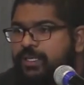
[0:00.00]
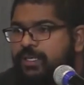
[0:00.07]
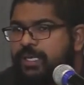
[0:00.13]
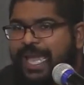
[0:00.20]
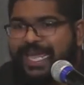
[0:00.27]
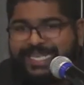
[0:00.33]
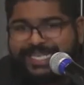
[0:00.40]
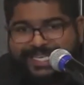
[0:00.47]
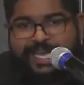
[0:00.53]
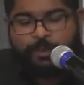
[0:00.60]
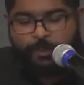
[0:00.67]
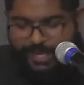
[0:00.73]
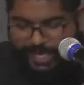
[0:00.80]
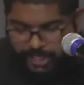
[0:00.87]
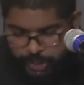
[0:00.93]

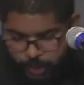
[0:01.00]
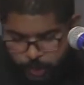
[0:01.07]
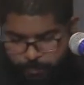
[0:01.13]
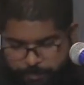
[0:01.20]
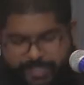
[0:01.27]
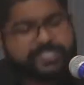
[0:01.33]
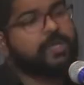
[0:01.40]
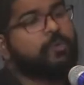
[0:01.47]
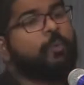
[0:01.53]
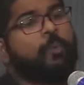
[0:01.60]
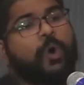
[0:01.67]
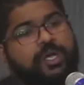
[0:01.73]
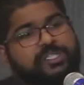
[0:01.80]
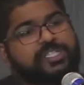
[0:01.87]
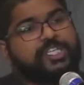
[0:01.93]
when a new person
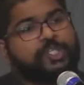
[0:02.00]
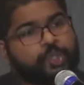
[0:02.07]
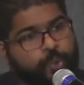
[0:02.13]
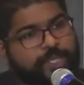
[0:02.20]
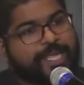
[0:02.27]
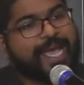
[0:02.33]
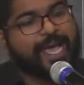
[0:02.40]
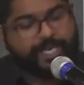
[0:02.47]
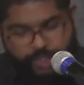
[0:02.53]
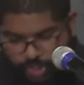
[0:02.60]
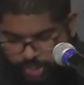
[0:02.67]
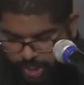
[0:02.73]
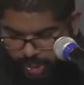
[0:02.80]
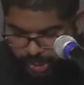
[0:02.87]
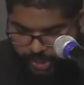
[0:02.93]
walks into their
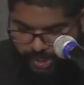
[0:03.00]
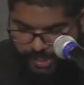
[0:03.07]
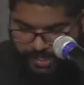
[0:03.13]
church